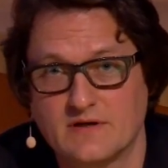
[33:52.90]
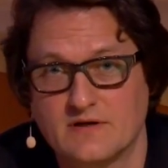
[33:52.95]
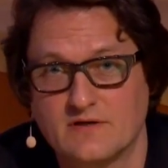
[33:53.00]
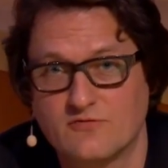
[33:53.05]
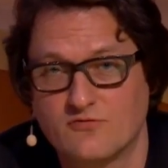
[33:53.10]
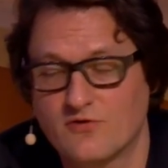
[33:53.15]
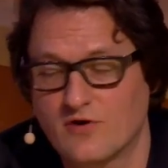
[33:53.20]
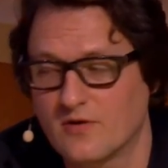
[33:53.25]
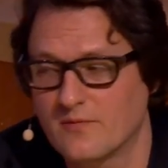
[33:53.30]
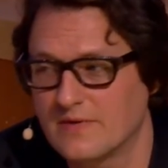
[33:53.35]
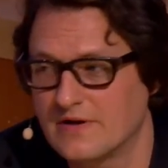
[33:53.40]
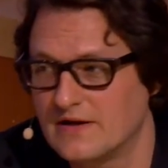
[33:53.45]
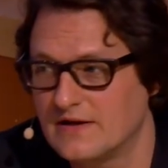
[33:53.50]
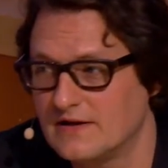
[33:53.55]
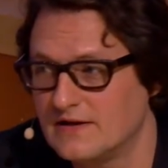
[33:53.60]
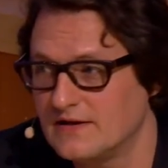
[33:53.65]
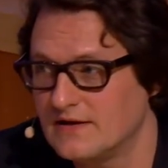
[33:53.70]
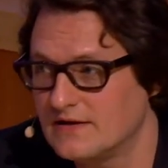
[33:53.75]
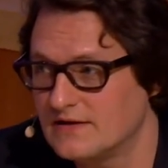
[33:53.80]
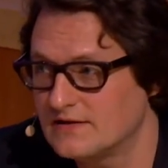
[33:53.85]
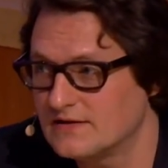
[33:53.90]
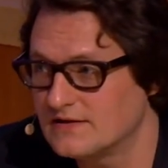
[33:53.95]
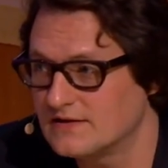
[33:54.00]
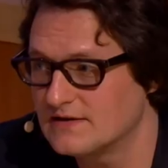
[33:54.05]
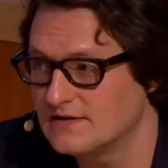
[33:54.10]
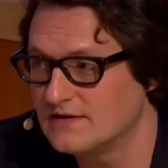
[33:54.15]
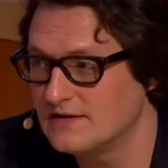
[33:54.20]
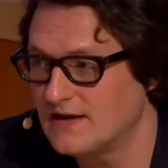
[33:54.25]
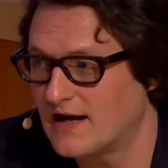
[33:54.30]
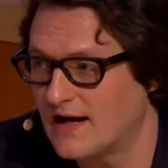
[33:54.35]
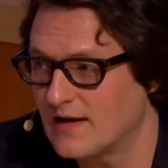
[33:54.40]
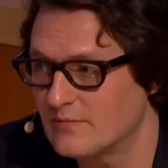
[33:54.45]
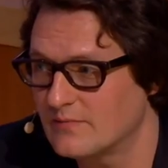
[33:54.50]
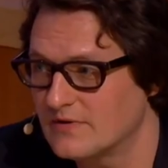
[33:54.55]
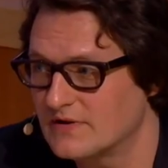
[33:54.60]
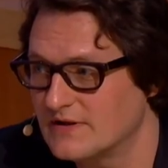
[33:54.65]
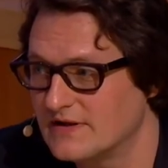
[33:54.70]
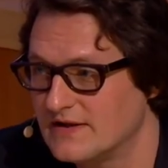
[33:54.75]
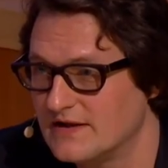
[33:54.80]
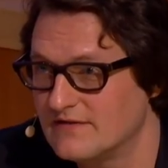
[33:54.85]
in Germany did not
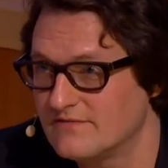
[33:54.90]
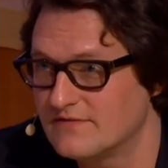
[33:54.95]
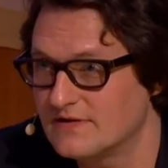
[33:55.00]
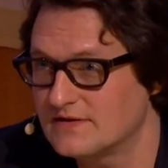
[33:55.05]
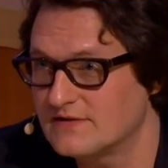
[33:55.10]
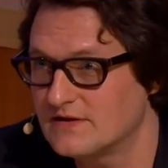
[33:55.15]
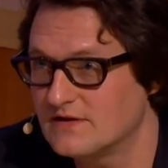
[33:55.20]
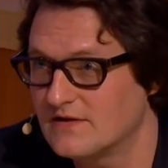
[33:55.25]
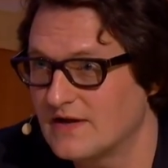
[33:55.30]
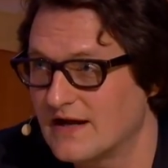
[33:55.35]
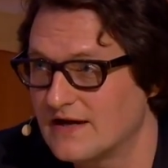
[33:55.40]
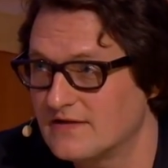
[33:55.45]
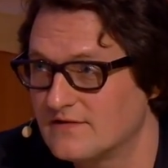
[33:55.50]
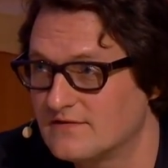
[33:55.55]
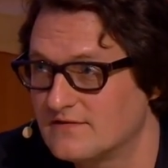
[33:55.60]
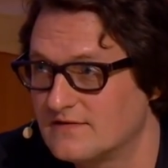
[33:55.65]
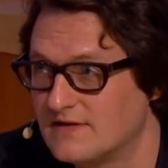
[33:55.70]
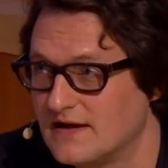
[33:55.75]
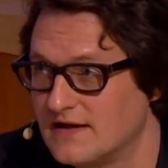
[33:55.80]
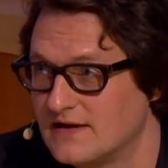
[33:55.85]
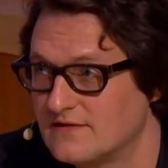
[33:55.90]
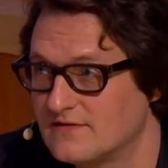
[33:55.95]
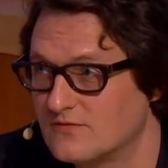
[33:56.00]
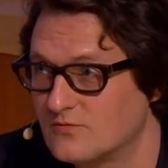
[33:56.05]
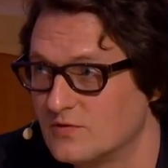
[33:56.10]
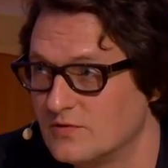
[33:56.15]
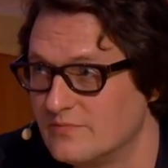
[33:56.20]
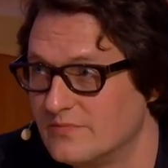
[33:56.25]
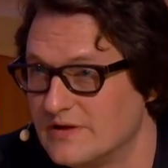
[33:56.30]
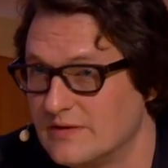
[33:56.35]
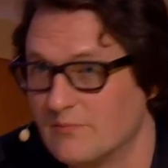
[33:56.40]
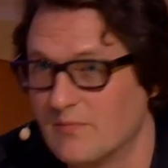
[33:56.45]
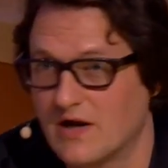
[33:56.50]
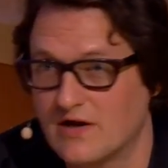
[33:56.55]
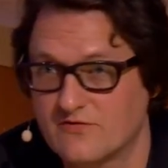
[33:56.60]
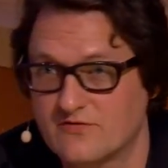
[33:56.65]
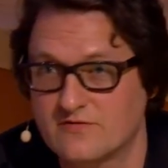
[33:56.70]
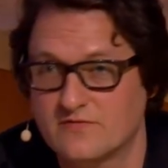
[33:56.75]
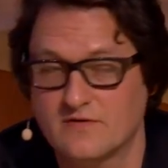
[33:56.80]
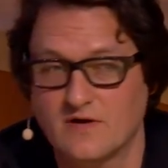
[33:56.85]
believe that the United States would be
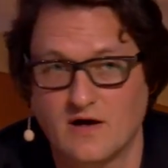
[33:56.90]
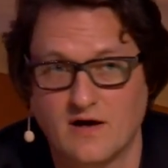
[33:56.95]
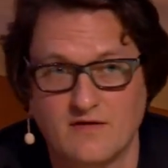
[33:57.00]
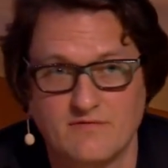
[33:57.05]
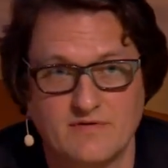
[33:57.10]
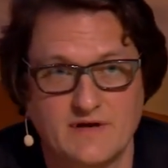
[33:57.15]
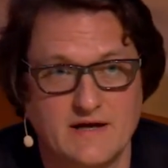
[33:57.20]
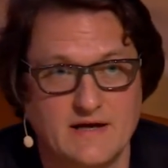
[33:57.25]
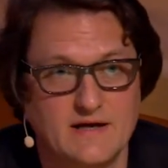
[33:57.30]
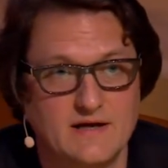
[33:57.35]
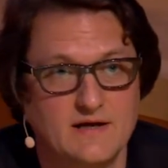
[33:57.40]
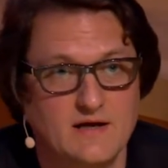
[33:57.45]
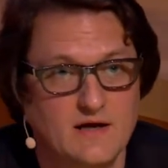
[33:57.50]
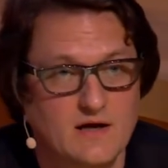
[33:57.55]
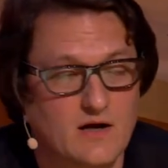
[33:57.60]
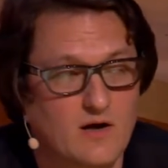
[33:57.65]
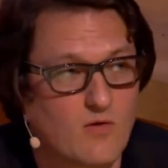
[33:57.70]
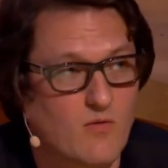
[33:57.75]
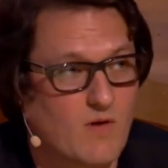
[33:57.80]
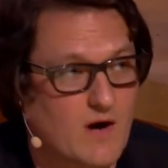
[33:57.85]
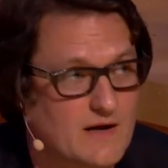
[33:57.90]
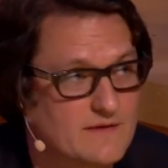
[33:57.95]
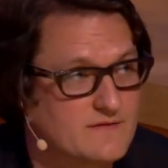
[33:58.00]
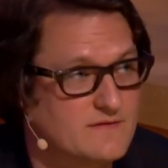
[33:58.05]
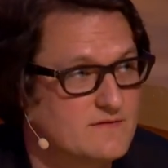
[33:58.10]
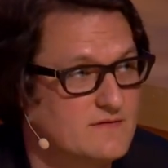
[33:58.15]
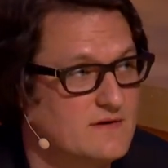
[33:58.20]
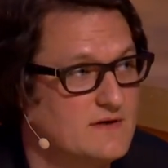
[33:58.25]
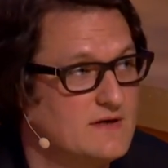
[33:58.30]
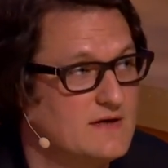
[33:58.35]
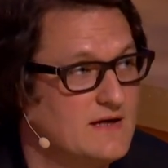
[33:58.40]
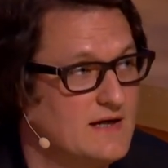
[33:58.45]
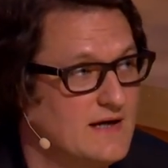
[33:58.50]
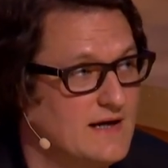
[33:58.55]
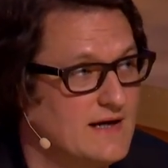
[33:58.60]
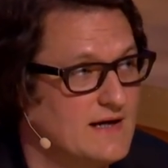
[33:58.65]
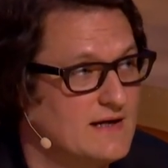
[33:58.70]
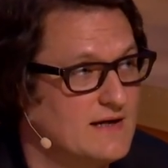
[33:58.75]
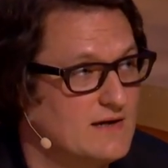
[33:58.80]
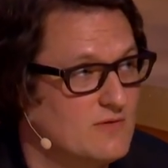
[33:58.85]
much of a quantity
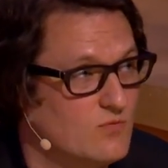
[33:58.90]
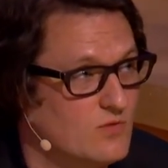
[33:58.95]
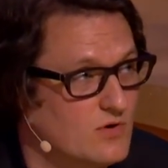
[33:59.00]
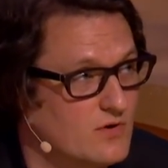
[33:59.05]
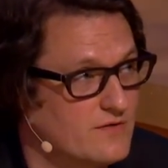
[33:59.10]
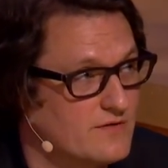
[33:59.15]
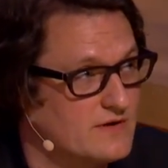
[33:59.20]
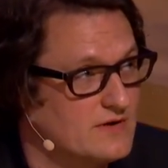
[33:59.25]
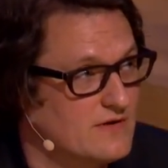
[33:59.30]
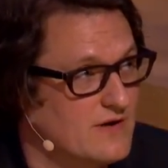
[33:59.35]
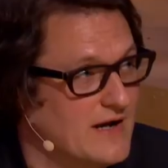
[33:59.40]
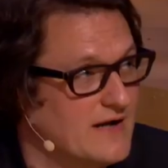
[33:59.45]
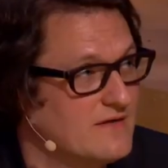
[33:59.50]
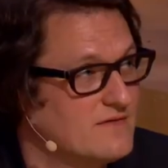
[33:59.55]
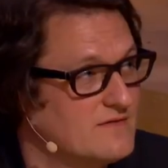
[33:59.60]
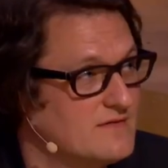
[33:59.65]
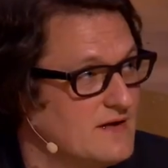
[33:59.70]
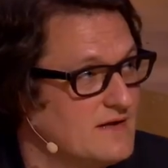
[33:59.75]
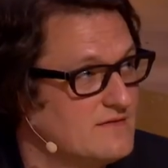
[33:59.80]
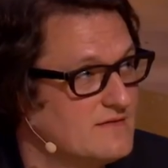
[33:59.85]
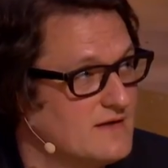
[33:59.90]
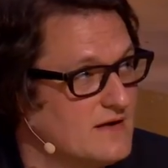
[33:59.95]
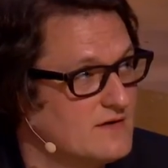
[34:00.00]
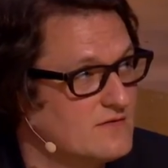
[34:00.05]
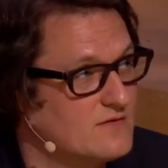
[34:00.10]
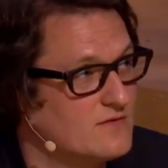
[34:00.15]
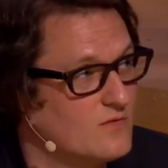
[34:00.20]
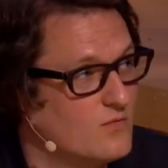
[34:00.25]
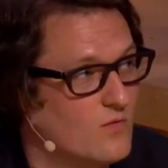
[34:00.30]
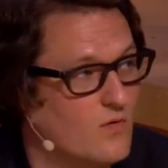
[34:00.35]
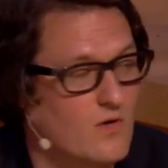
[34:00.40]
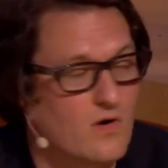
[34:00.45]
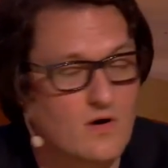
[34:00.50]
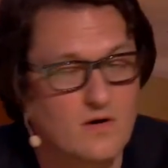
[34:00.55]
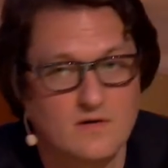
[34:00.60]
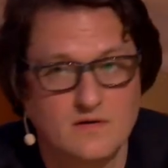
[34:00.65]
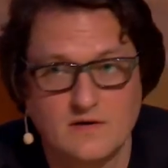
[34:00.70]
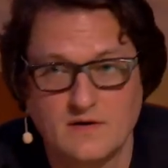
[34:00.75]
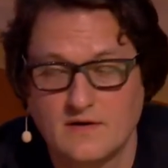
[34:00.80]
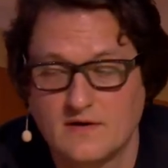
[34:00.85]
had, were the United States to enter the war.
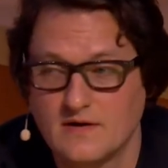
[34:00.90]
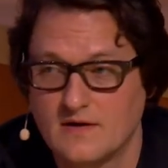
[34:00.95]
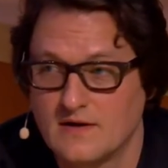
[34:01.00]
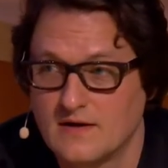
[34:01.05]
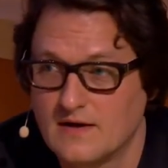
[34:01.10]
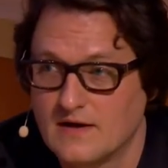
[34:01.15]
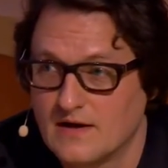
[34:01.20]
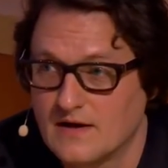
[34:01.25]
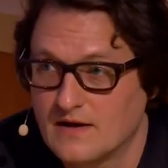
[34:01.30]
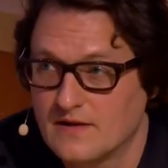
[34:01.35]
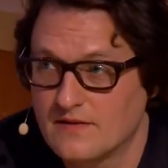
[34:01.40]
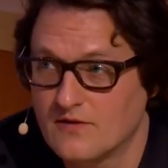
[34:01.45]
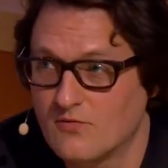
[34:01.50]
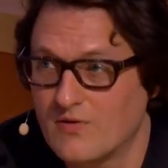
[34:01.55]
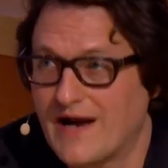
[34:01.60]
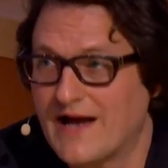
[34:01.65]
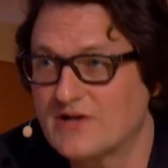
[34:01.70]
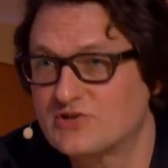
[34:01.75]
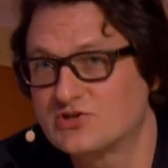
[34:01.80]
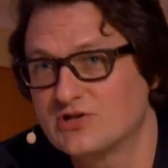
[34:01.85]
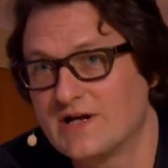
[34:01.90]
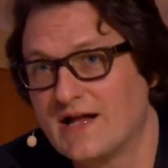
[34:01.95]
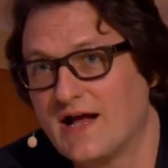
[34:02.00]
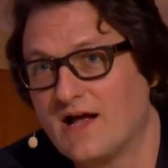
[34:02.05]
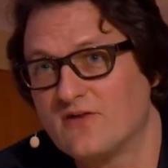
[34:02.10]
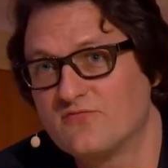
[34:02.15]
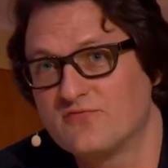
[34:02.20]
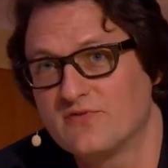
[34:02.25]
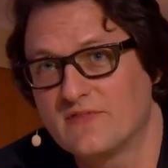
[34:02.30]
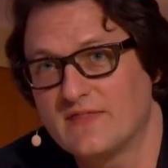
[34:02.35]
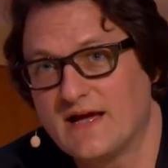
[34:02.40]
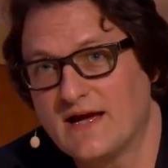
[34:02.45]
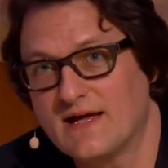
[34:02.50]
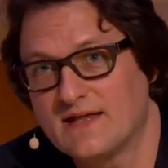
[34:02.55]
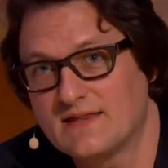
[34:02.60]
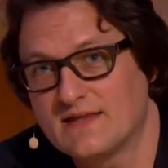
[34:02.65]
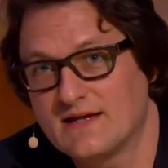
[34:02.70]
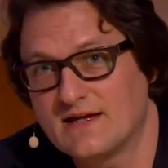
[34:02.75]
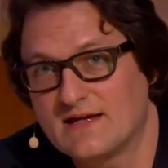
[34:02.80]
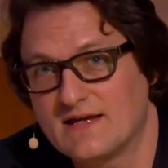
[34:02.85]
The rationale for
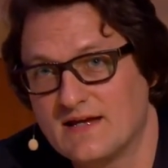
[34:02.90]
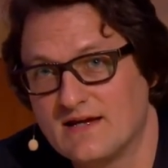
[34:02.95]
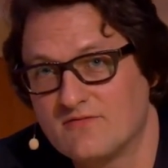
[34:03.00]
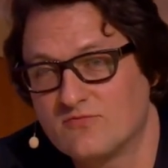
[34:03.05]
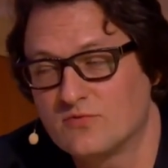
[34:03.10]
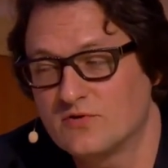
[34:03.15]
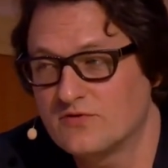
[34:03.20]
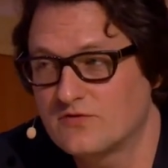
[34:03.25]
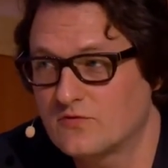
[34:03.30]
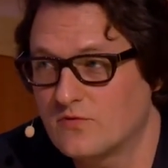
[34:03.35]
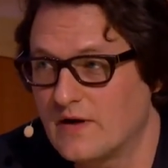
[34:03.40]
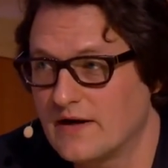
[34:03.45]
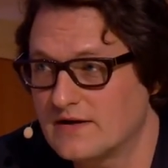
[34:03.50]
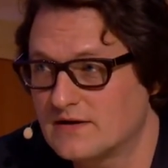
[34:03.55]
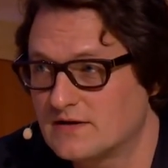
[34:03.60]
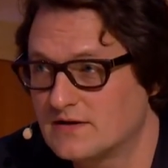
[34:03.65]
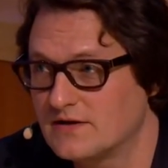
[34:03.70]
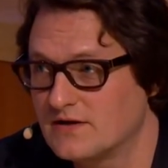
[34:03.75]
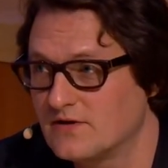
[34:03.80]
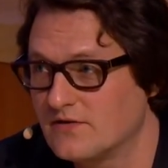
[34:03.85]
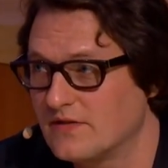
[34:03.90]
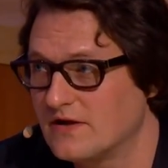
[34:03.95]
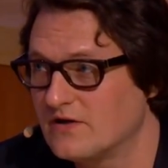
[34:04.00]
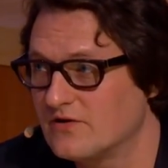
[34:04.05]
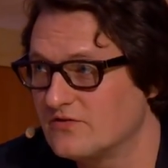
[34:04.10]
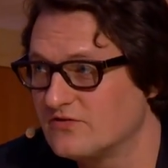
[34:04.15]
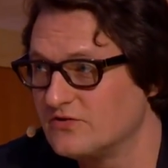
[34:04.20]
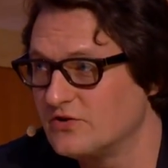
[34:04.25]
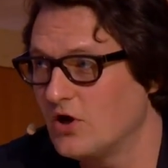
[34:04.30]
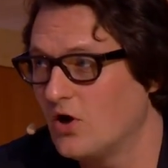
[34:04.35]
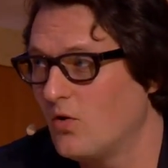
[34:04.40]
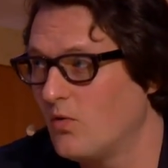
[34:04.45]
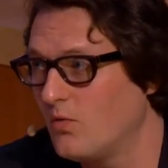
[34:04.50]
that they gave was quite clear. There is no